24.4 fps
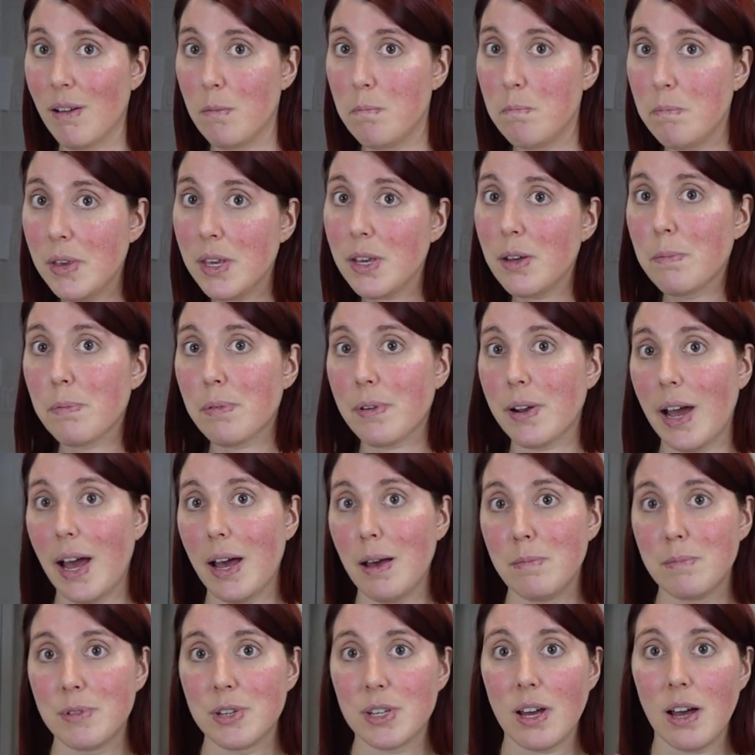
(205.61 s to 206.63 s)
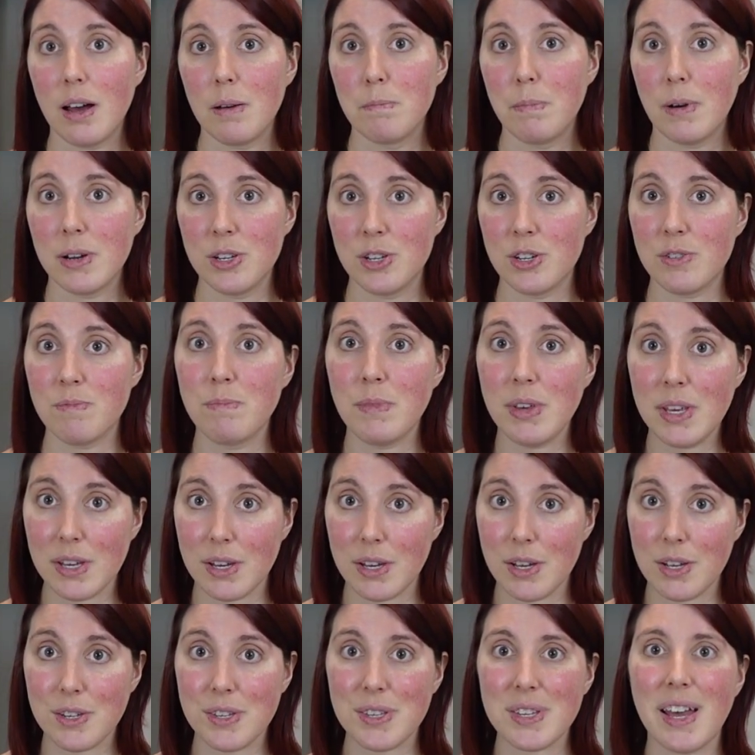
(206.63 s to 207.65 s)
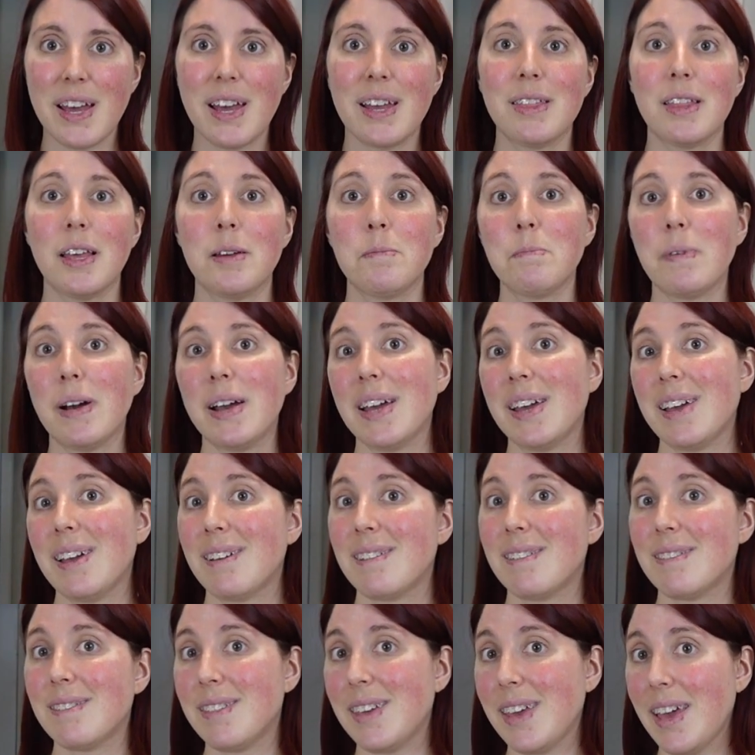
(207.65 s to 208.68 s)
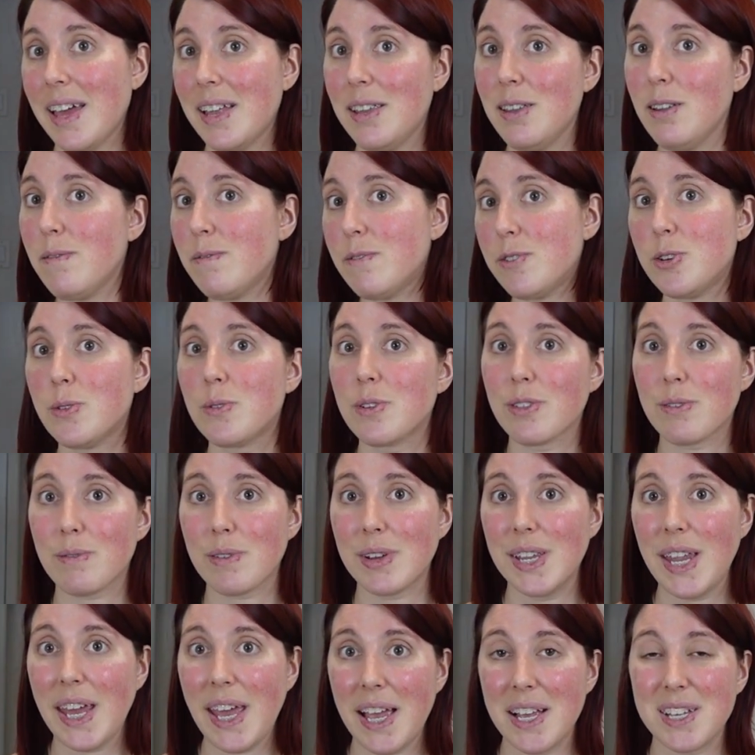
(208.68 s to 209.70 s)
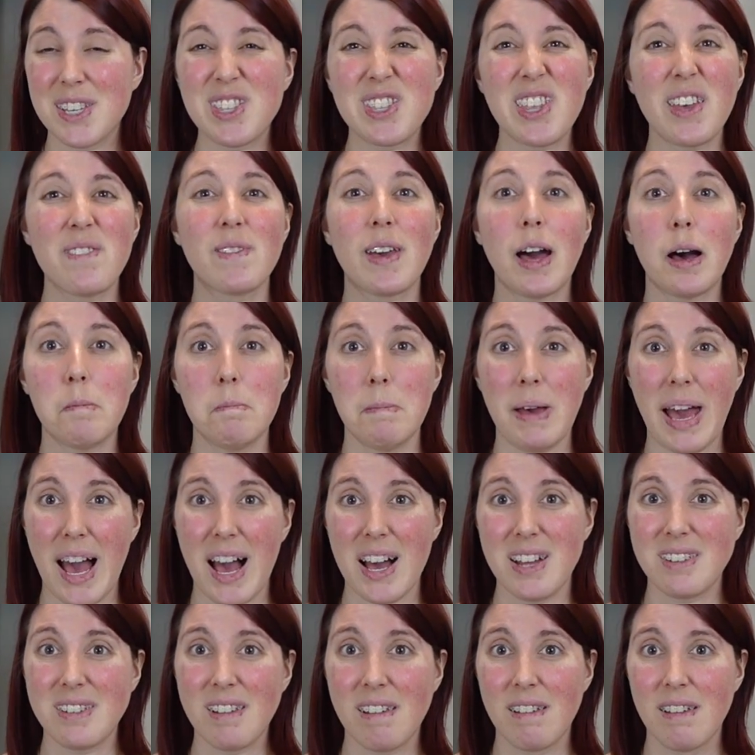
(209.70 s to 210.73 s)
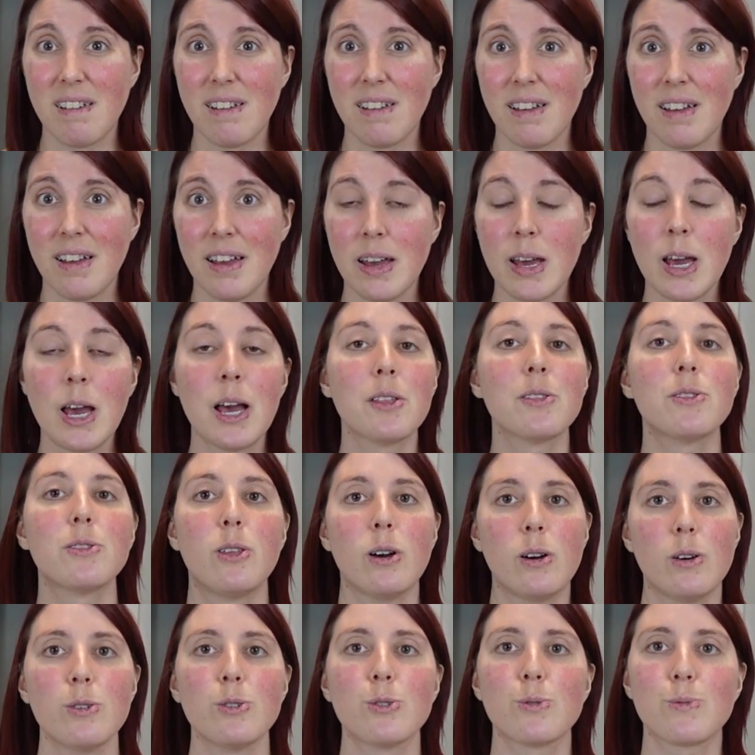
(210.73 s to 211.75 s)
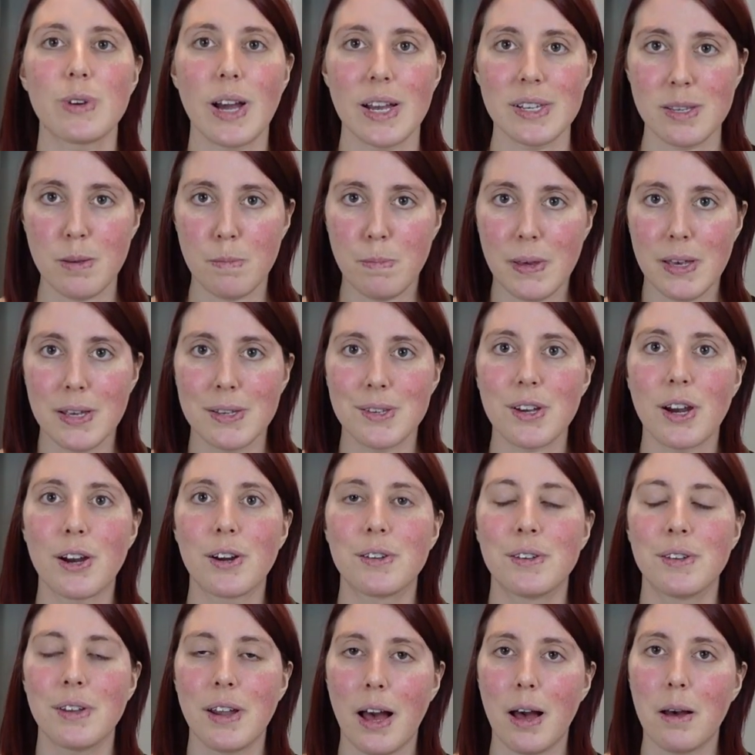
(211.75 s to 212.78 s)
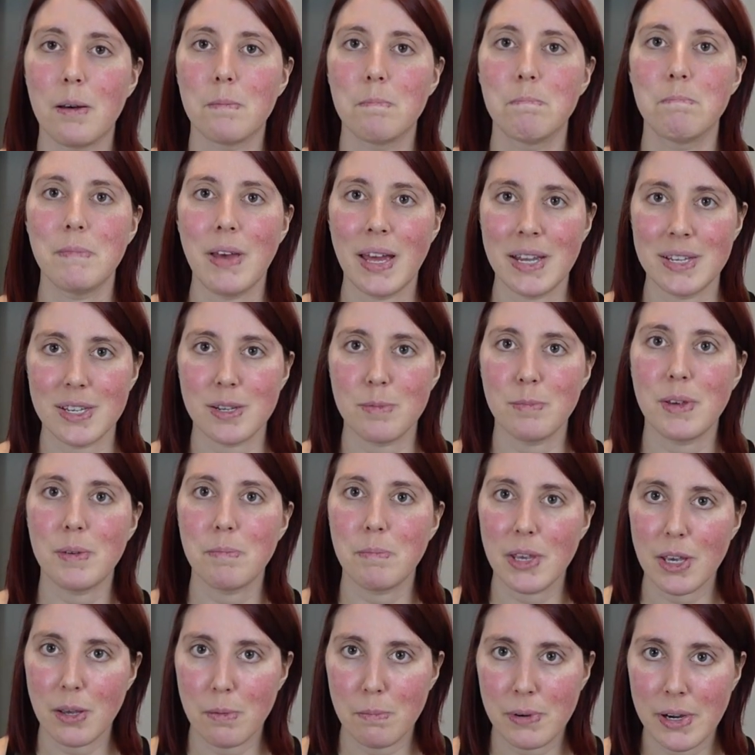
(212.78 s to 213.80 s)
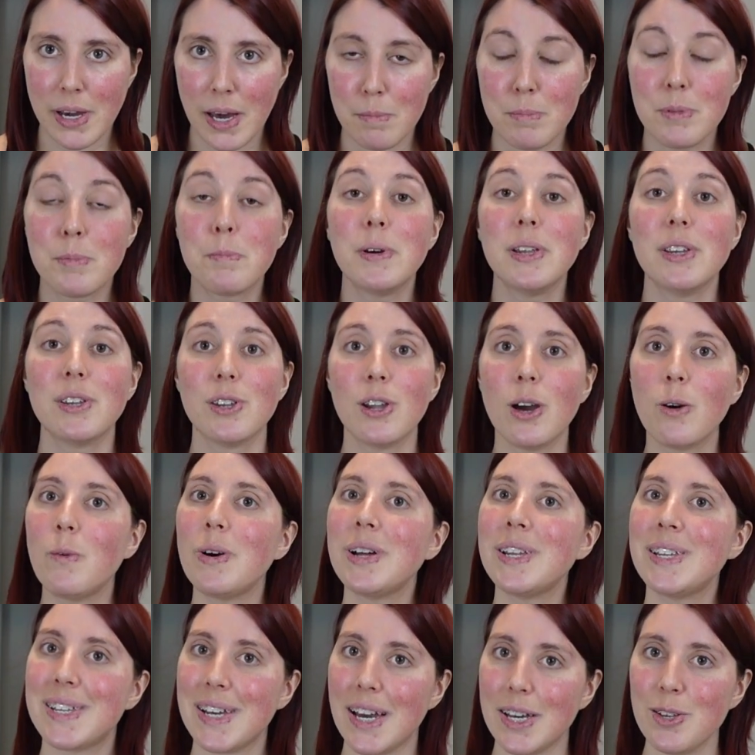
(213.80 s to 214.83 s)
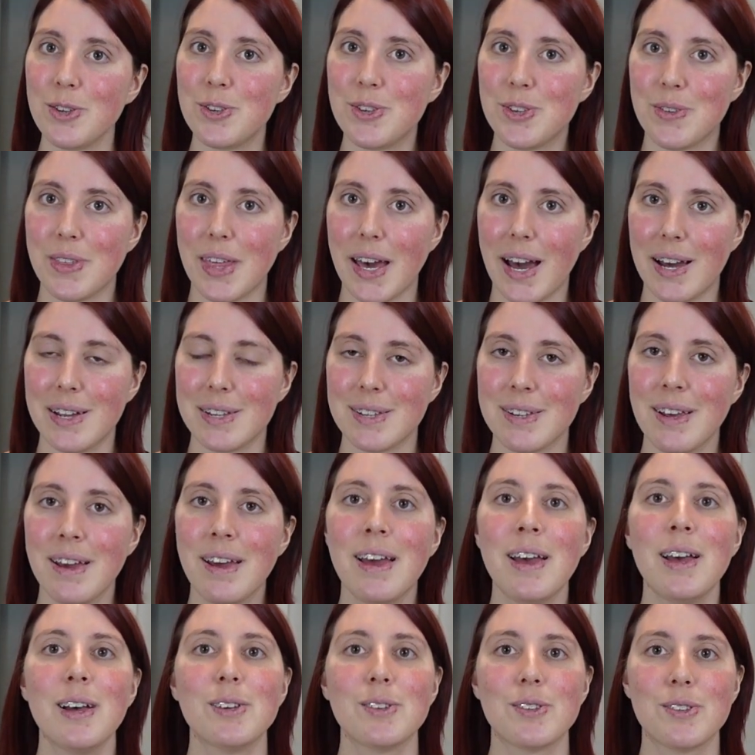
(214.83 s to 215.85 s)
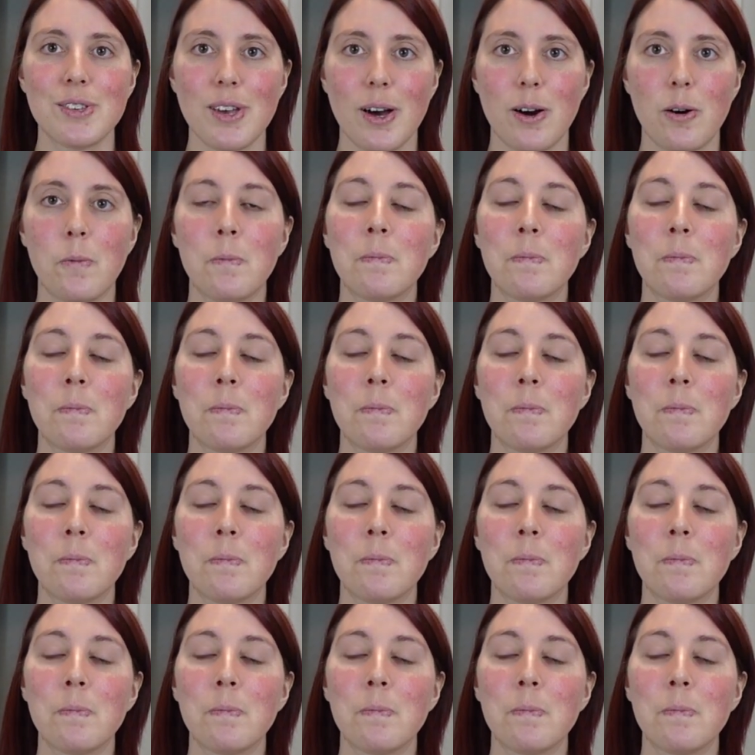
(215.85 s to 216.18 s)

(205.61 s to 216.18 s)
meal prepped a bunch of meals, and then by the end of 2 or 3 days, they've gone bad. Those recipes are not meant to be meal prepped, but no one tells you that. So